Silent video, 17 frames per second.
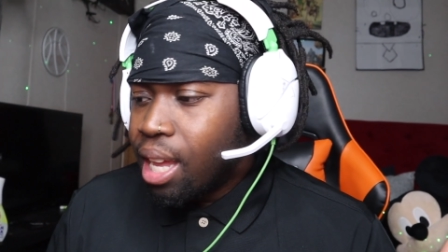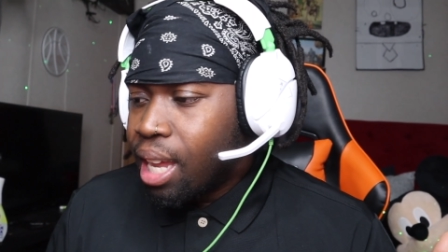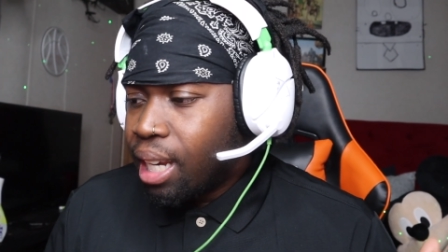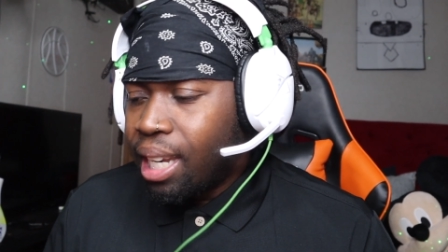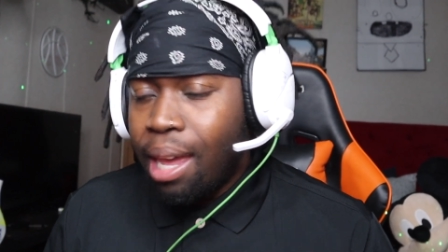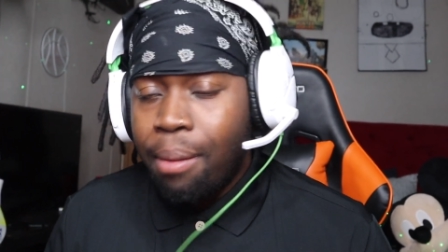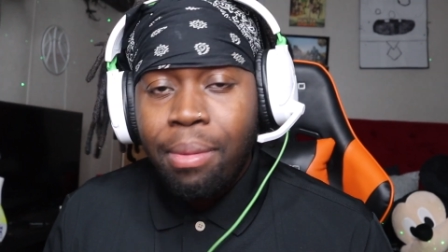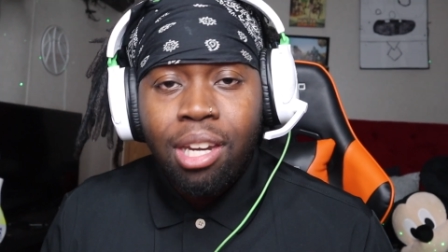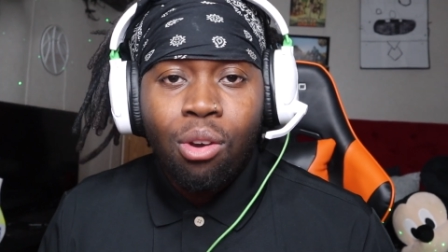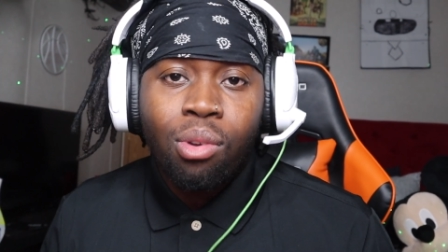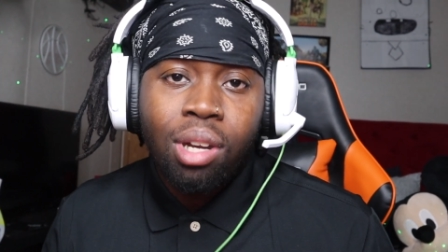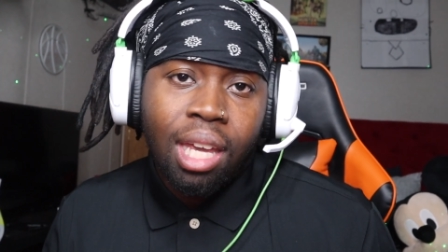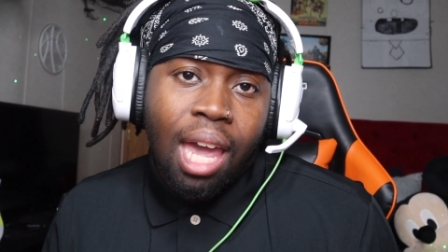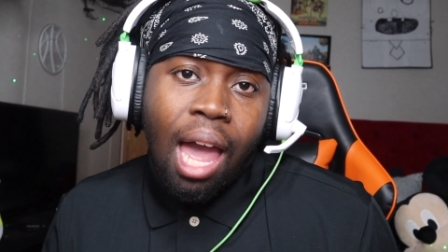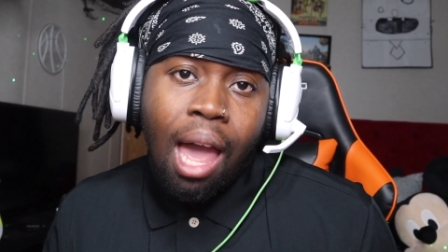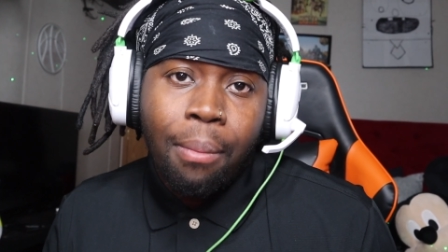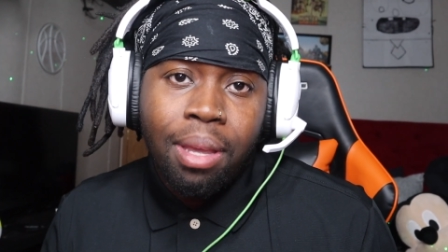Let me know in
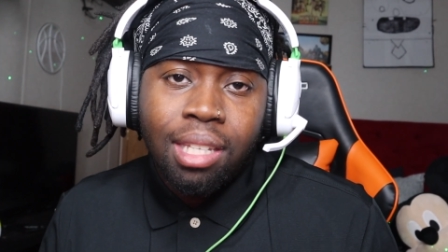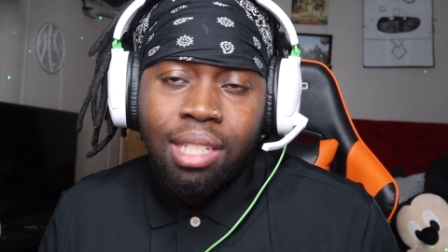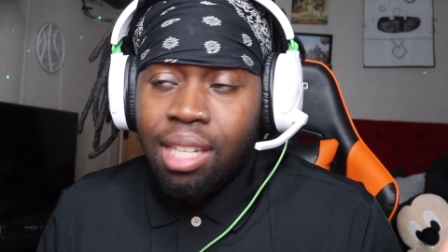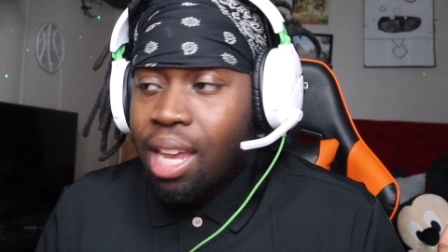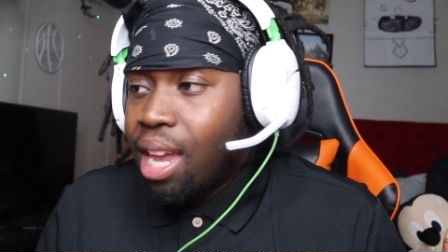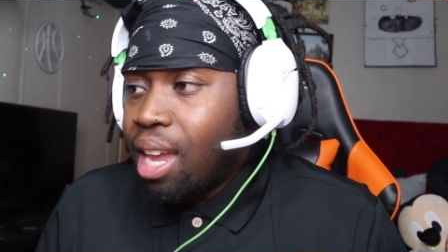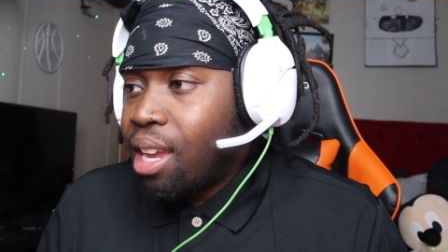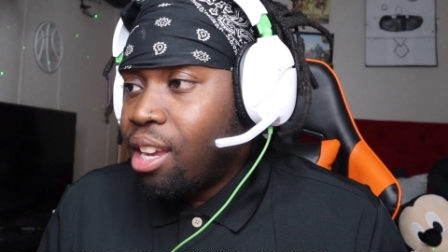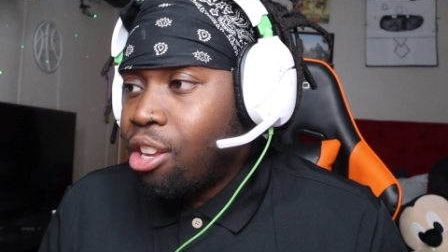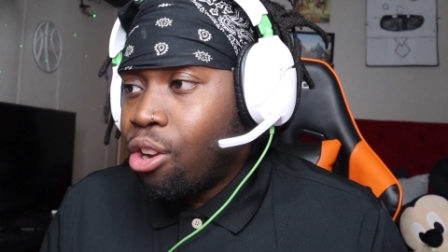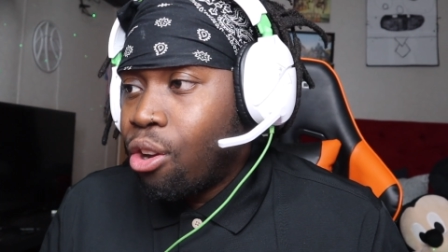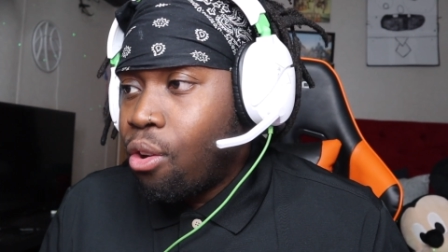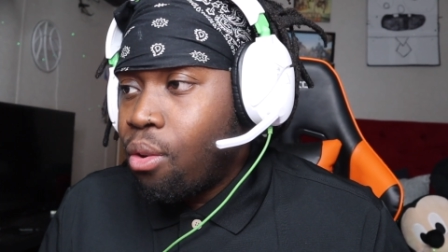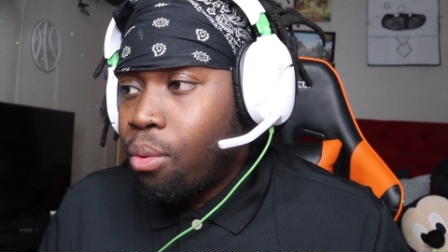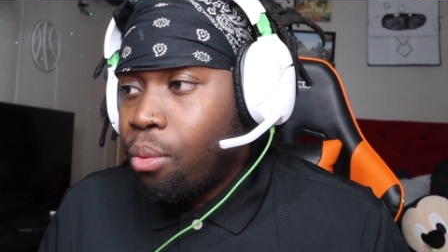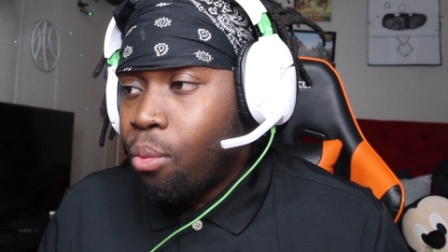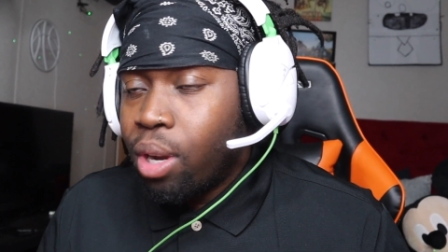the comments, and you
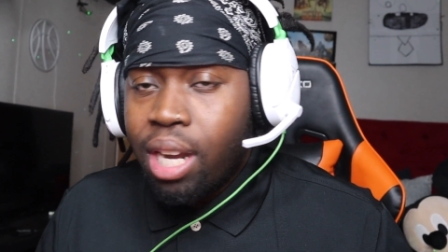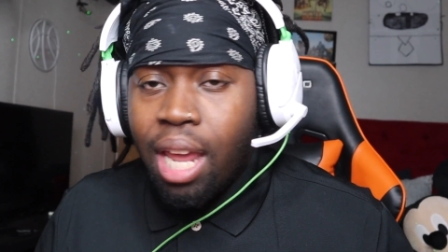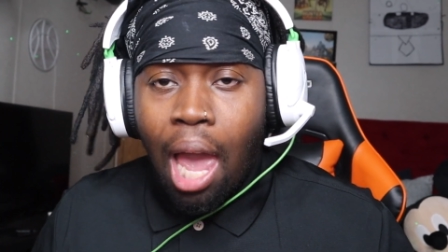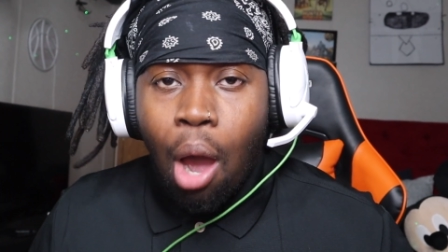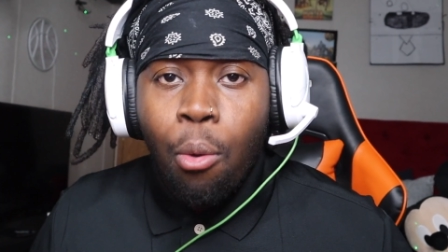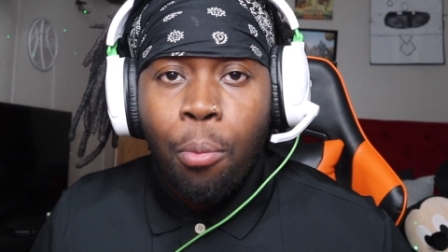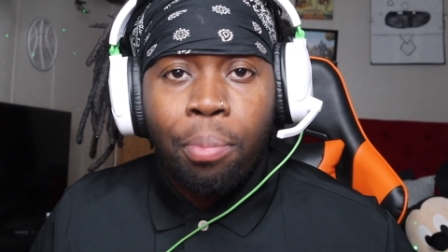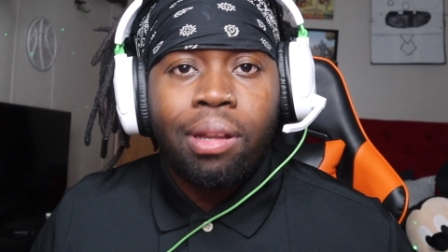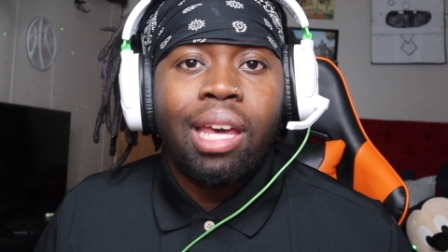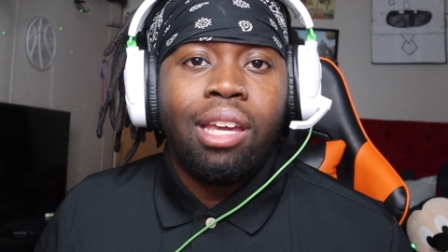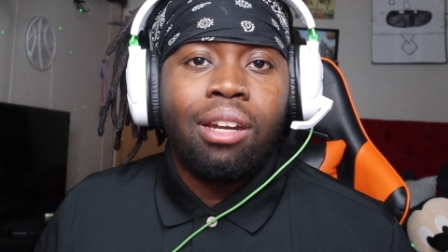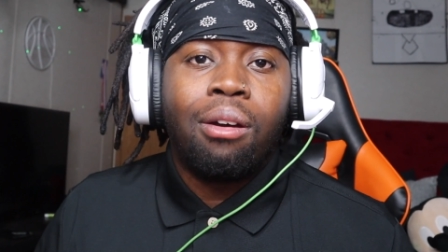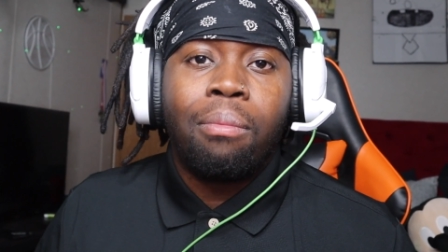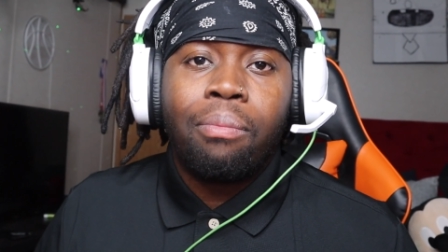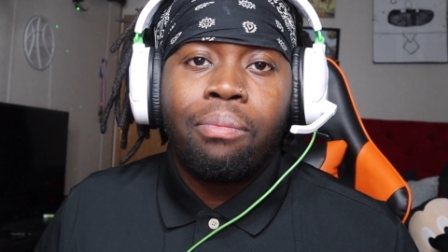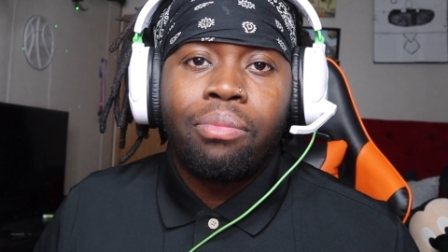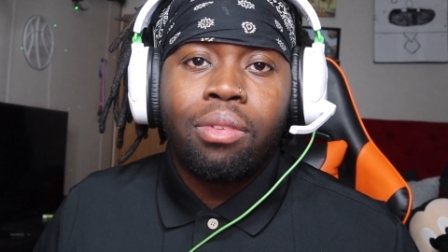know, one day I'll play
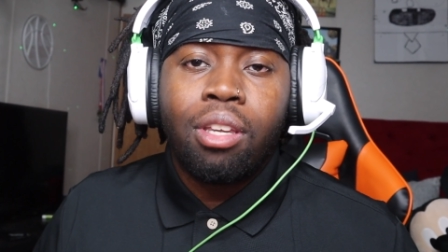them.